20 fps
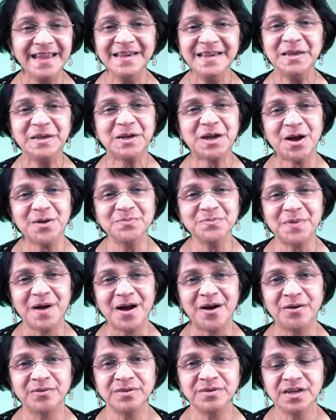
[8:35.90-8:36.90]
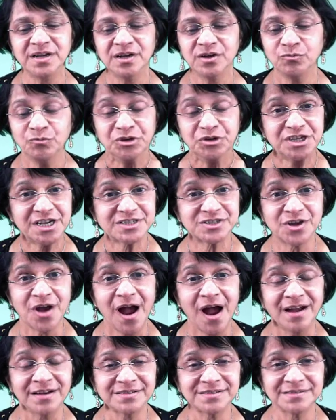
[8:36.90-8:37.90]
any compound which has
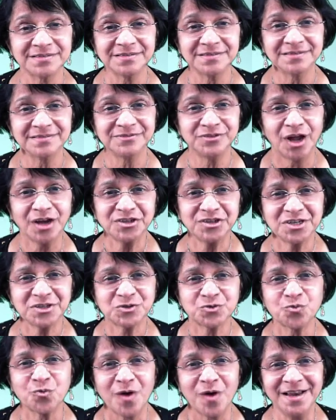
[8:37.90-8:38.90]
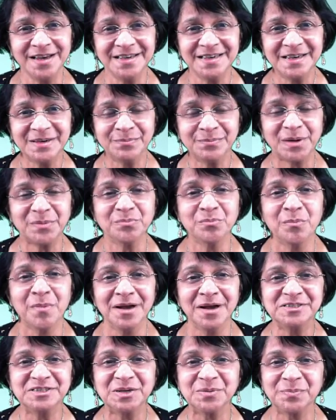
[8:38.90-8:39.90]
got not just one but
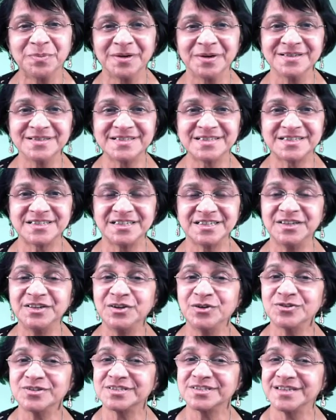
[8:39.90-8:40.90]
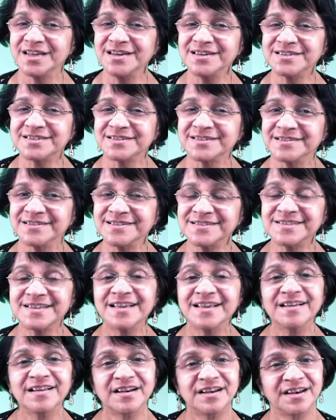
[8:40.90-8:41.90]
multiple
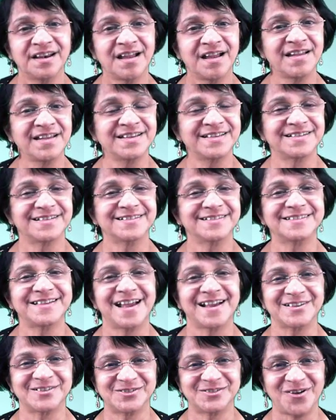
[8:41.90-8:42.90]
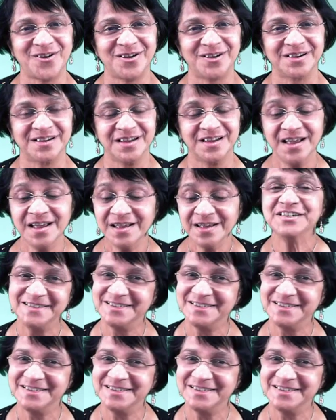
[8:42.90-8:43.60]
stereocenters like Taxol.